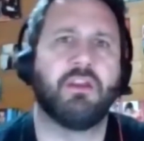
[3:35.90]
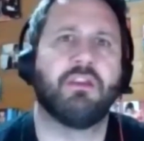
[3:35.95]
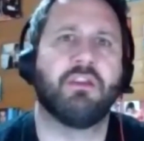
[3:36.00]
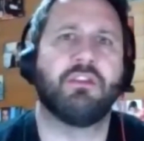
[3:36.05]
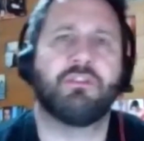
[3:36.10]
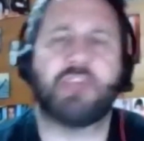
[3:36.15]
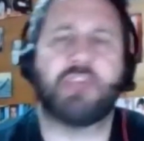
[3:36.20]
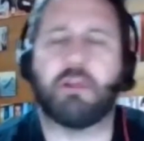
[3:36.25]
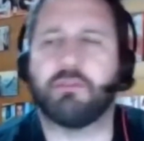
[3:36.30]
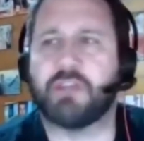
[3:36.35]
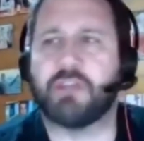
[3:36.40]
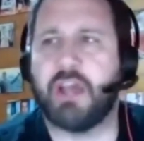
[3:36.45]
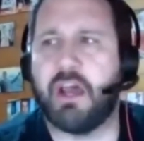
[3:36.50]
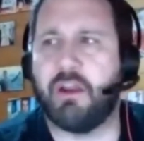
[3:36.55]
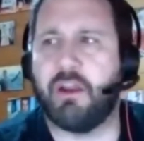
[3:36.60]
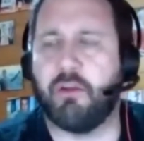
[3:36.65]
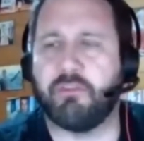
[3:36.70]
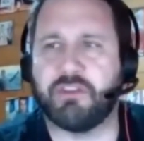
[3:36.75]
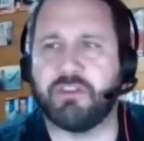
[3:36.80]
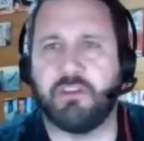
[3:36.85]
say what's going
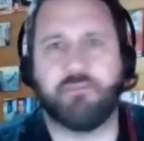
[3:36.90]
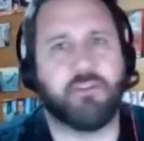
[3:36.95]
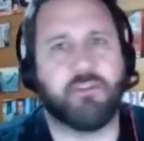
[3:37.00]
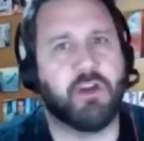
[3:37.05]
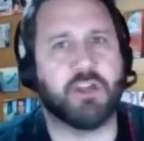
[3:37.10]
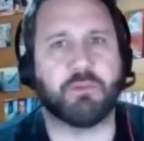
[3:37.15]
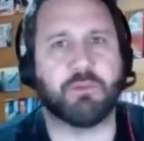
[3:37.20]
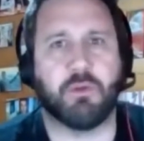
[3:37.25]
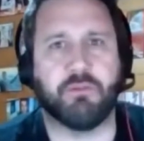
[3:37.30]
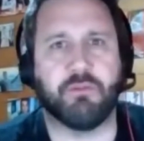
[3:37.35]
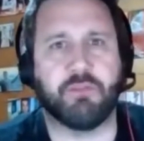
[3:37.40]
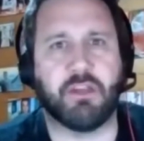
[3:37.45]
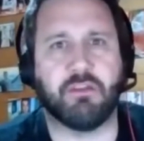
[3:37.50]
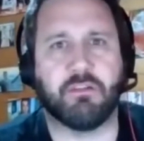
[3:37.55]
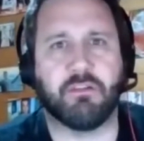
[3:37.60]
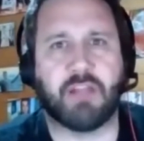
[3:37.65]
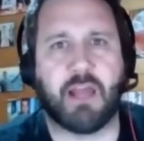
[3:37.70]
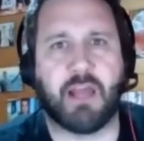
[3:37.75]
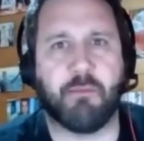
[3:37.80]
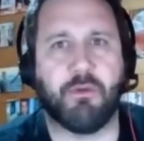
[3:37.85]
on. Obviously, the first one
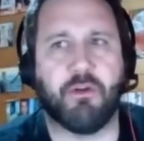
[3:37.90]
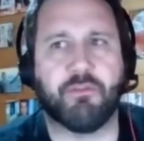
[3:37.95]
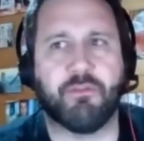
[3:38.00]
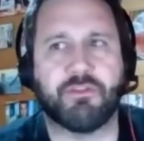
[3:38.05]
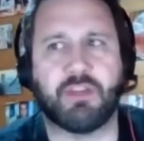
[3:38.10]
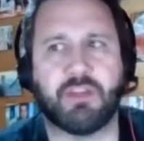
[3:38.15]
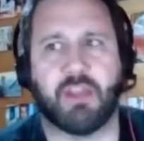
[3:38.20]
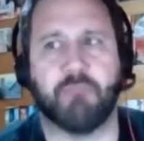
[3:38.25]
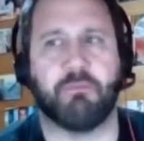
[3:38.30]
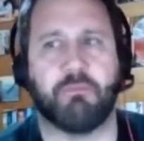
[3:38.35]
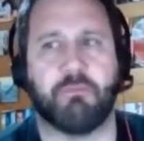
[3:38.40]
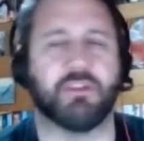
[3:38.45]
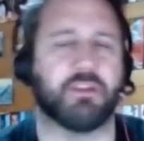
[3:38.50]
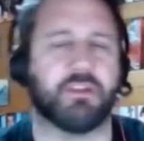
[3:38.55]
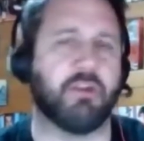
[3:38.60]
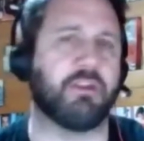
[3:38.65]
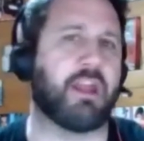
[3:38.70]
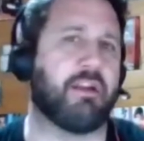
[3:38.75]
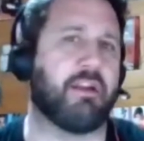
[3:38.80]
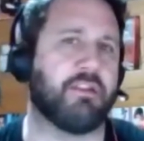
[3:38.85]
didn't come off, but there's
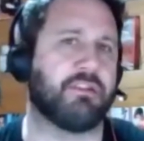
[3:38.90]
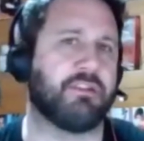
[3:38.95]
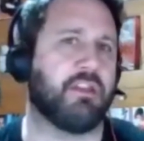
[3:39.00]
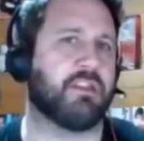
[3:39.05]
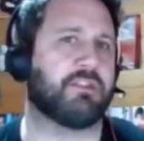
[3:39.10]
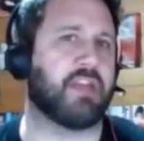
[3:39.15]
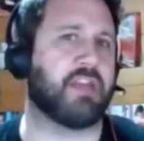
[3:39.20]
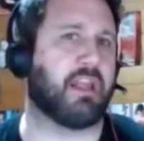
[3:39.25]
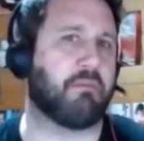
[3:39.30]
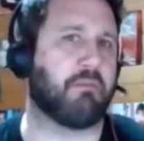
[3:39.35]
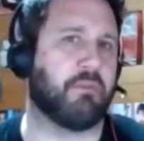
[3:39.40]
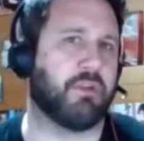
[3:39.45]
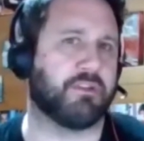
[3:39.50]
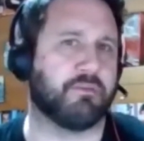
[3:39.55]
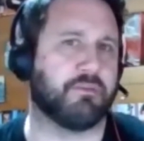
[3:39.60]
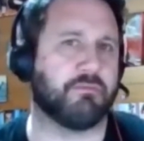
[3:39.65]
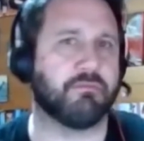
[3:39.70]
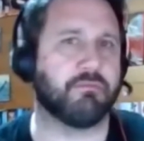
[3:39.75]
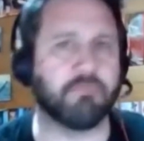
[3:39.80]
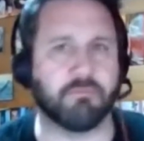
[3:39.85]
no guarantee the second one
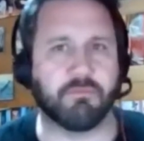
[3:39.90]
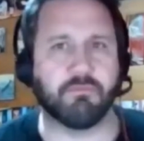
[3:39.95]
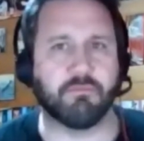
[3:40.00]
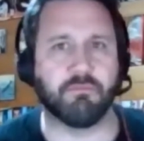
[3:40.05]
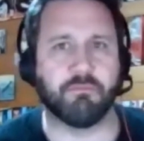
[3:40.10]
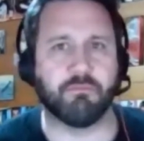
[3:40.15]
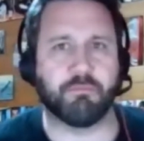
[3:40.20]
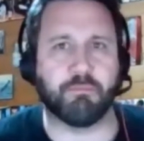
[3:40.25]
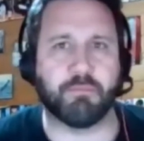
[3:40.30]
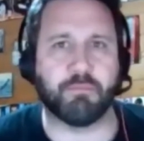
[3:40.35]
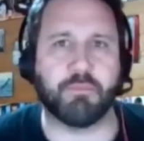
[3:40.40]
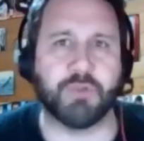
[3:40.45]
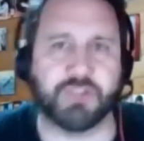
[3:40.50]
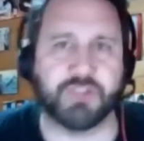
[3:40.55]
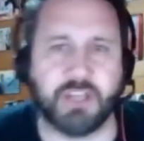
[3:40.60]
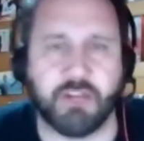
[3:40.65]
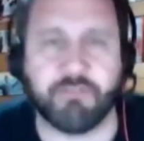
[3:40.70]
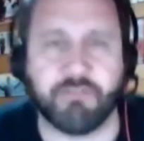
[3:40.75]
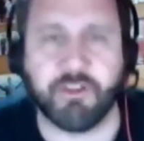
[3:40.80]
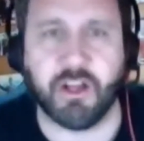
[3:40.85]
doesn't
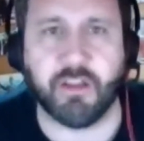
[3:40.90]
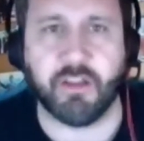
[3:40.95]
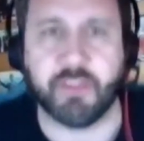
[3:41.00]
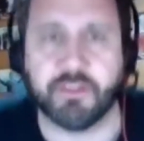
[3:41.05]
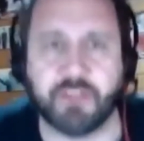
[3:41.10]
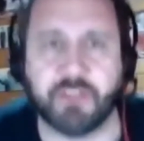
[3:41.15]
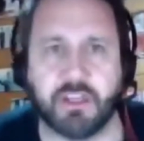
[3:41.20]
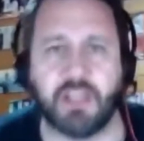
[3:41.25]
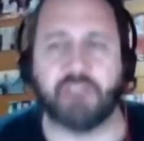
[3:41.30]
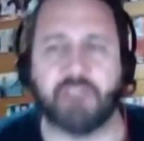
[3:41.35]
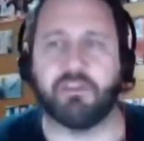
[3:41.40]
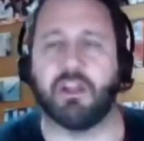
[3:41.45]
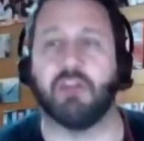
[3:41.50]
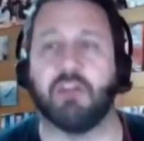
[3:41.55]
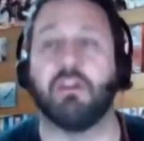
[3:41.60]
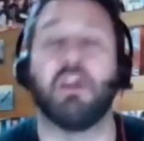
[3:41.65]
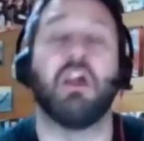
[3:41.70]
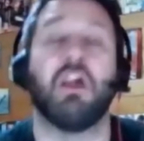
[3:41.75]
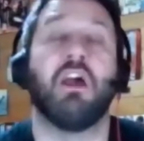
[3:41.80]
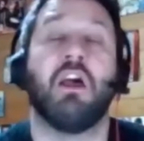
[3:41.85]
proceed further. So you never know.
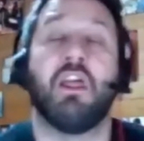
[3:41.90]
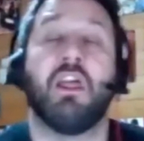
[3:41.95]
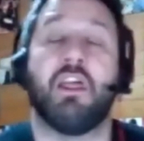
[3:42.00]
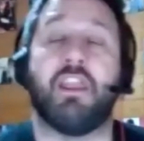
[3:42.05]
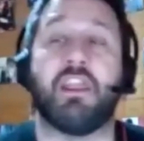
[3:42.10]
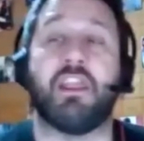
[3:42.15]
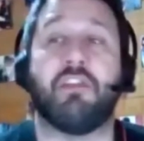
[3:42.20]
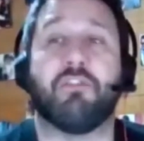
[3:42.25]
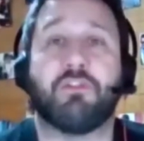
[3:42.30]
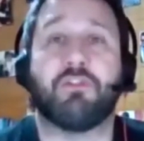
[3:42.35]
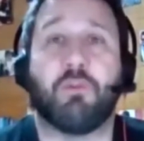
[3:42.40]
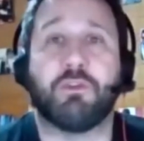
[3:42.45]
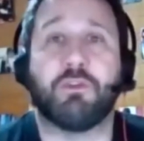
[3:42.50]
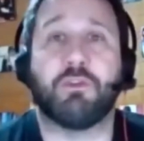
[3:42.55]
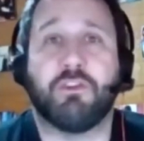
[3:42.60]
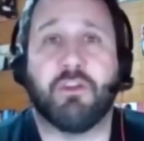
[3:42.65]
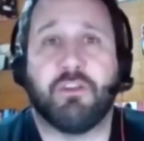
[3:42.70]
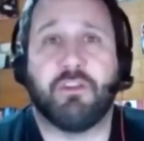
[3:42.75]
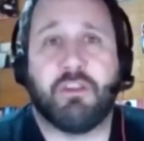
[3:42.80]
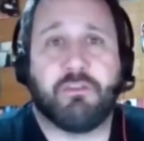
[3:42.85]
And then, of course, you've
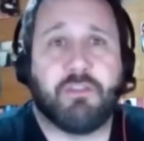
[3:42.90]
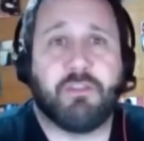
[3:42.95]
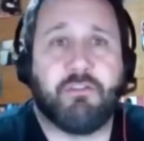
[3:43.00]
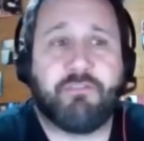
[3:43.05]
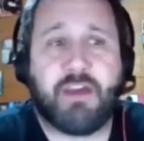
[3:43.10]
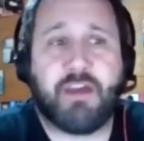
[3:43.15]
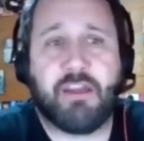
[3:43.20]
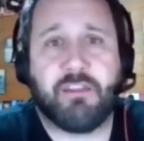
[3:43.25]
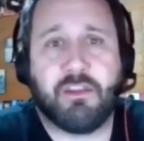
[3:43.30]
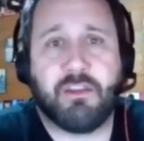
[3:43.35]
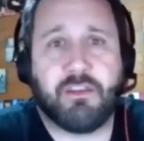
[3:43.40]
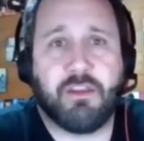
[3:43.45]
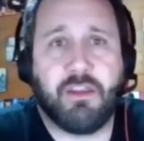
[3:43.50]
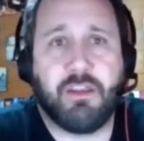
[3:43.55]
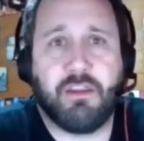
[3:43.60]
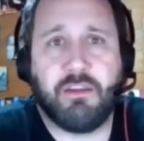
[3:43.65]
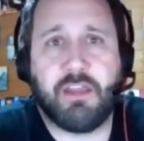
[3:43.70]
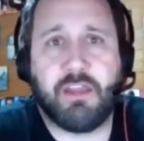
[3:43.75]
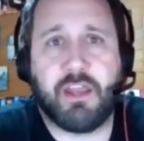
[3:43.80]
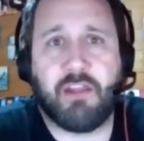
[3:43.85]
got the fact that
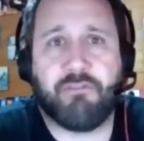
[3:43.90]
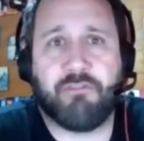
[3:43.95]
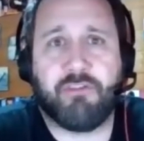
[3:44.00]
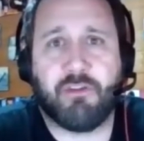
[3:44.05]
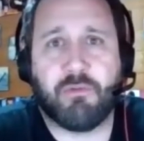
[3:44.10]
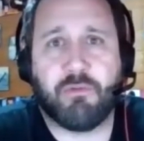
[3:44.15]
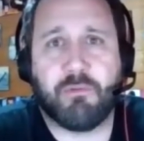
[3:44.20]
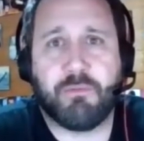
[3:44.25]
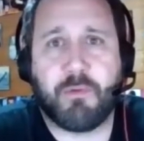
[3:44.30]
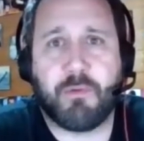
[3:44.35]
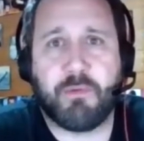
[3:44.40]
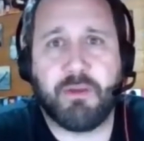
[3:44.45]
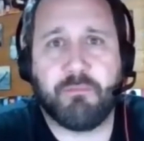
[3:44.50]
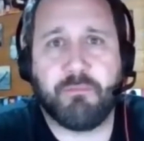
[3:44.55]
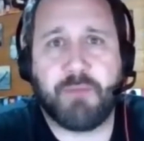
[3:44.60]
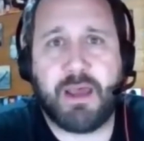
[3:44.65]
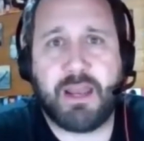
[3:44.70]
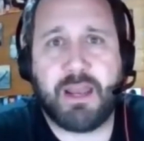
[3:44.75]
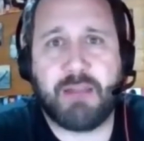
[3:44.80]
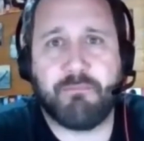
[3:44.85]
the NFL will probably
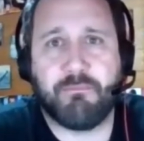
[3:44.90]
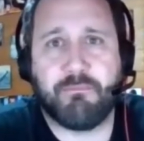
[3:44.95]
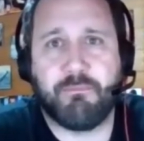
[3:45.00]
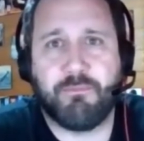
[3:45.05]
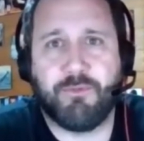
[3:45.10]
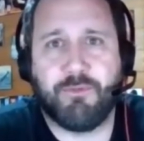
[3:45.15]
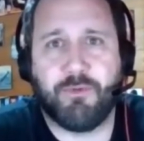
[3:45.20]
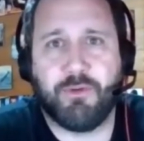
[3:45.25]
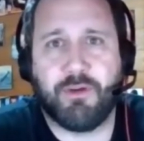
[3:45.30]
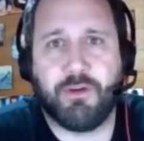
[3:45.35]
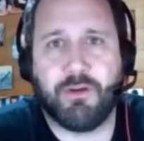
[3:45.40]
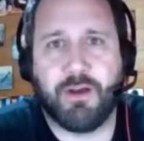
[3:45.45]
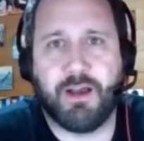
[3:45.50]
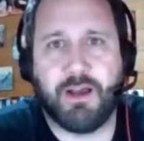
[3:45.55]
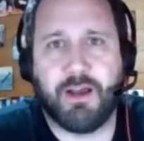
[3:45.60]
ban him for